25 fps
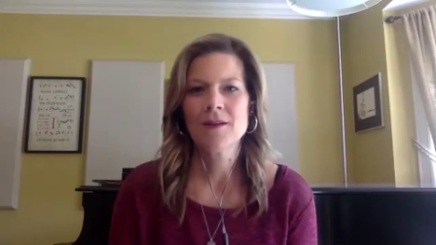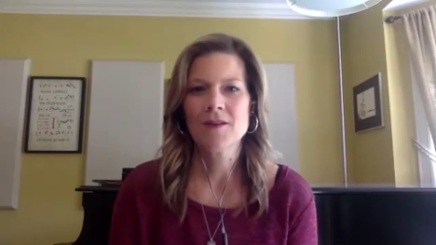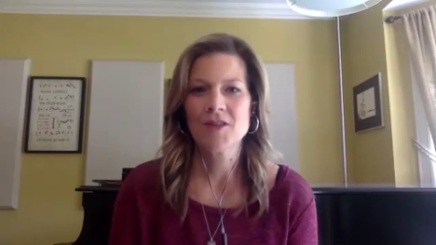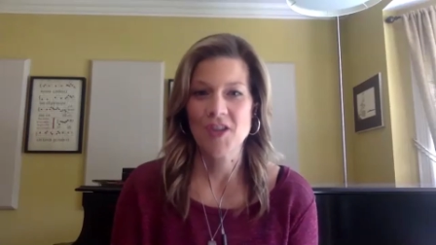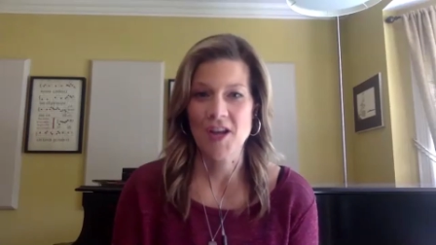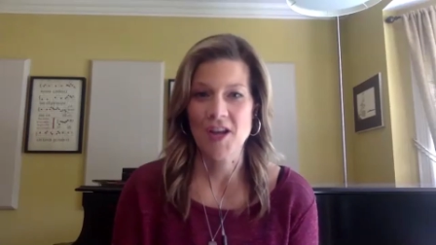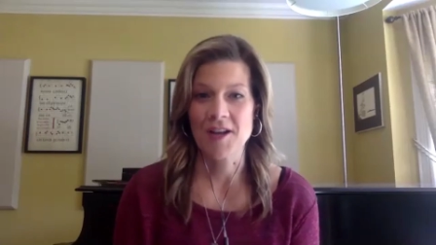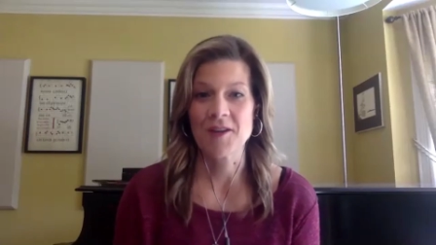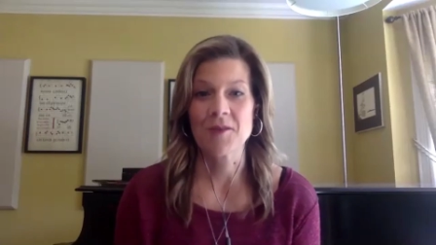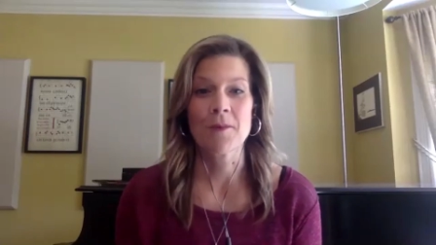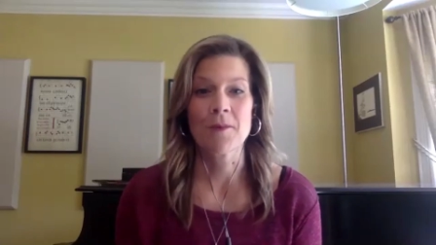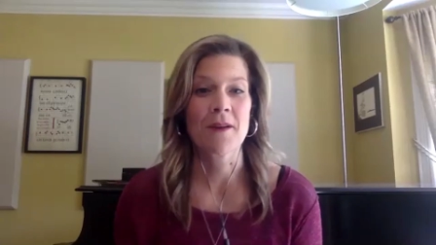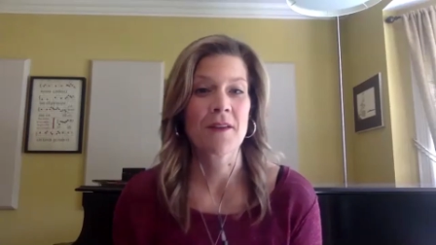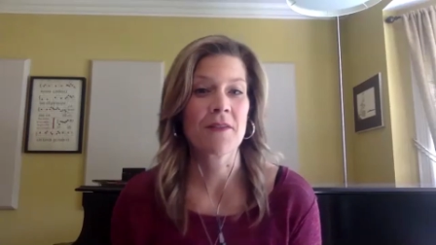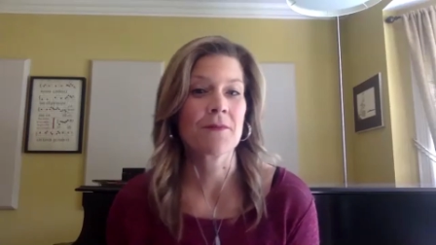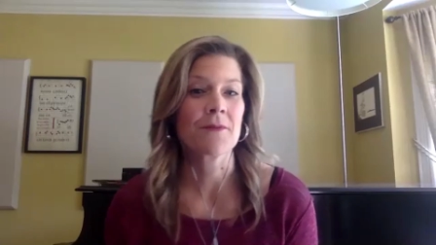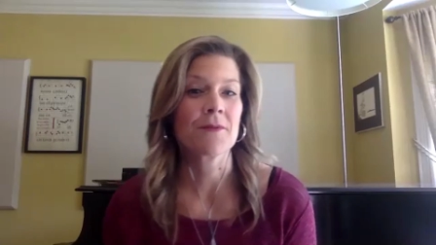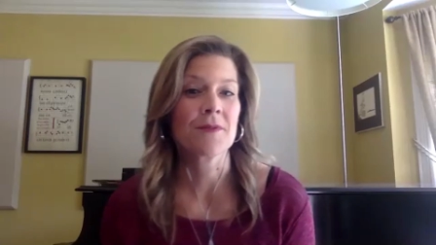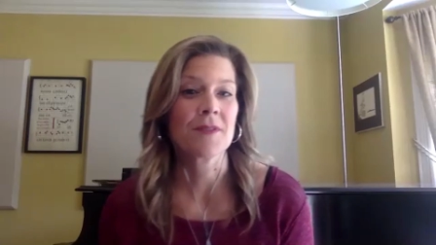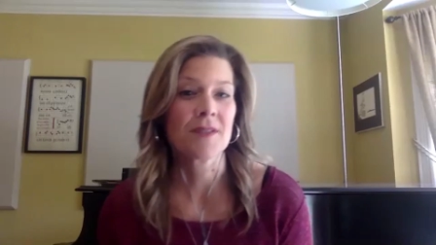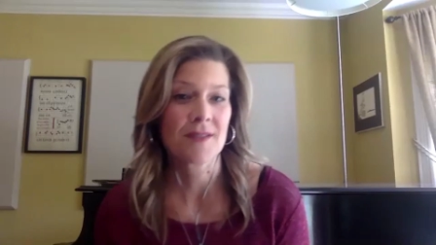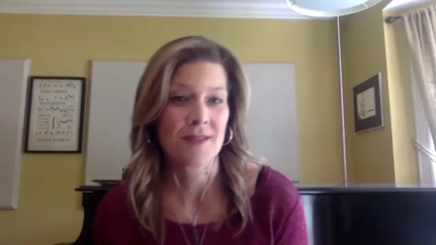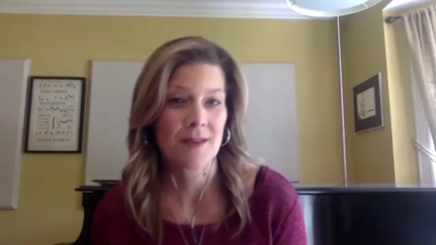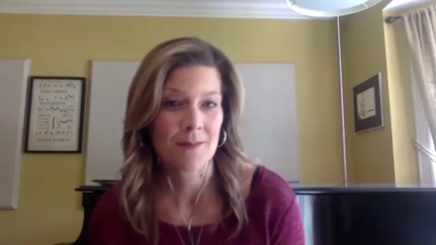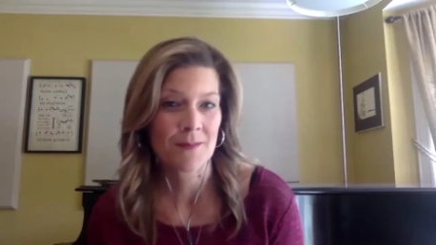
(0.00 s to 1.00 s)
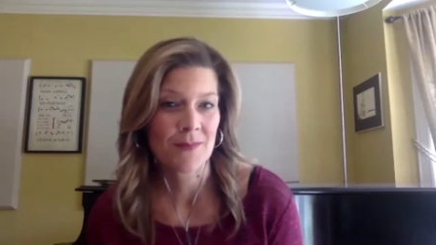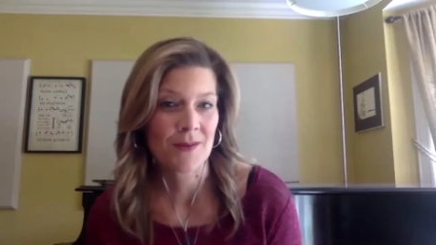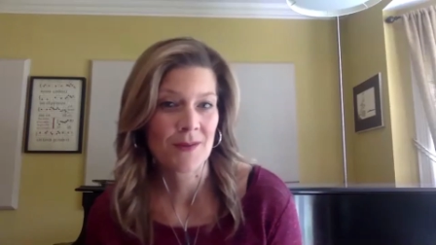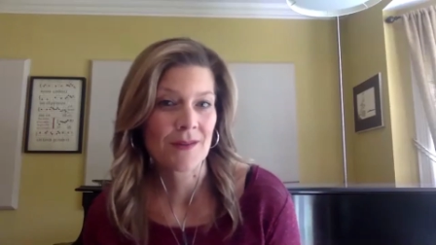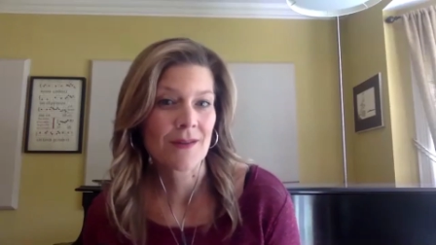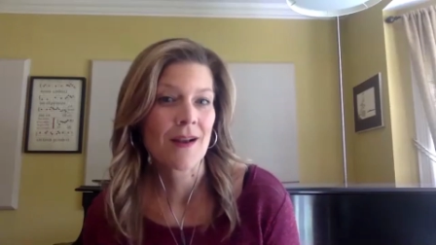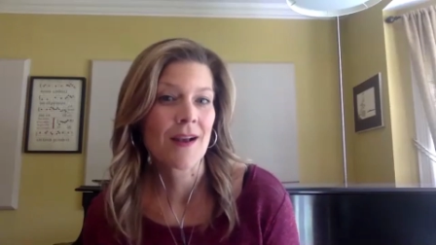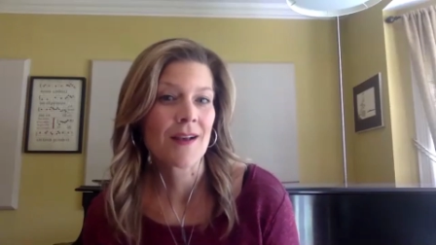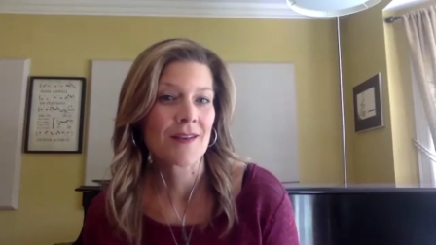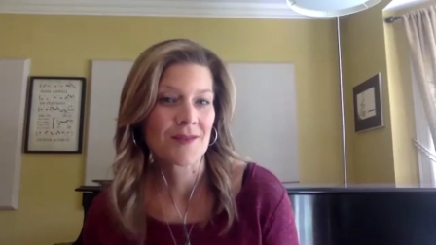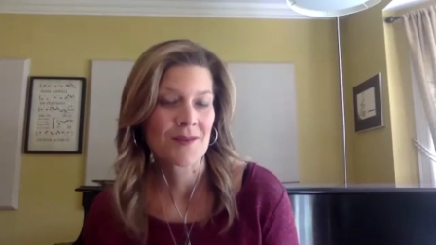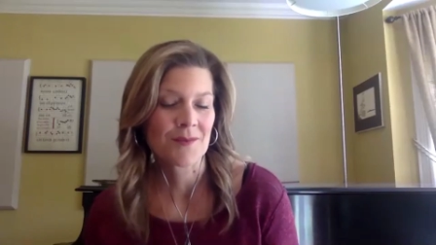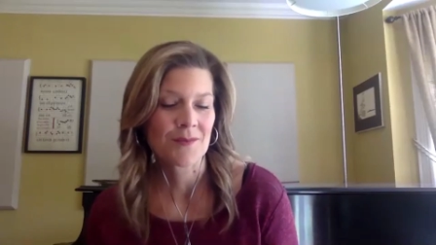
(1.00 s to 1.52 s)
January through December,
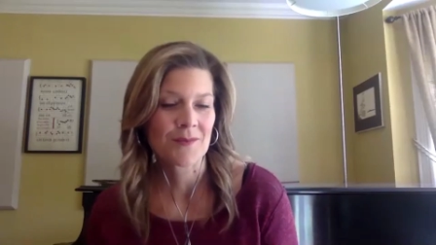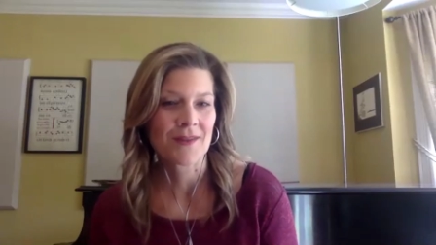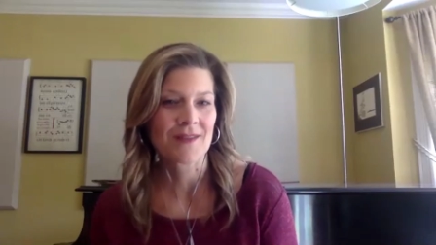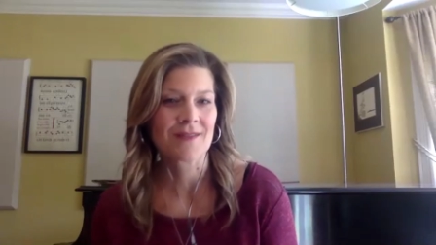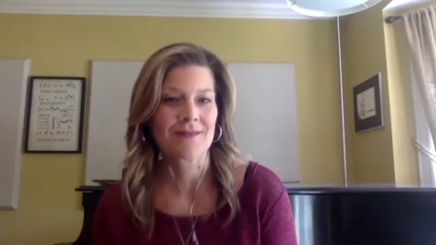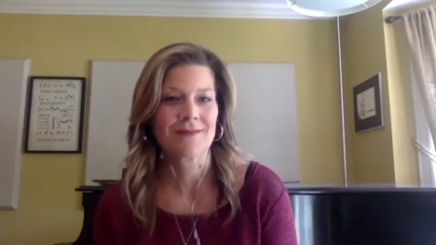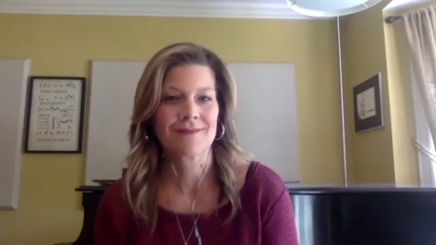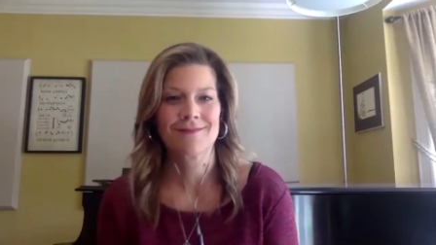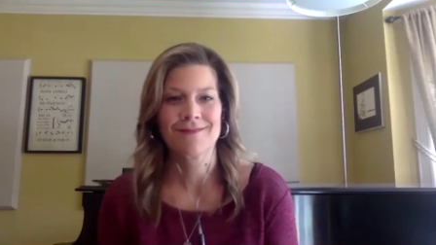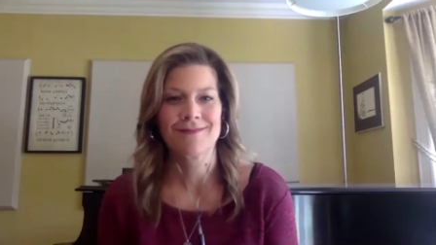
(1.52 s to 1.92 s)
as you will,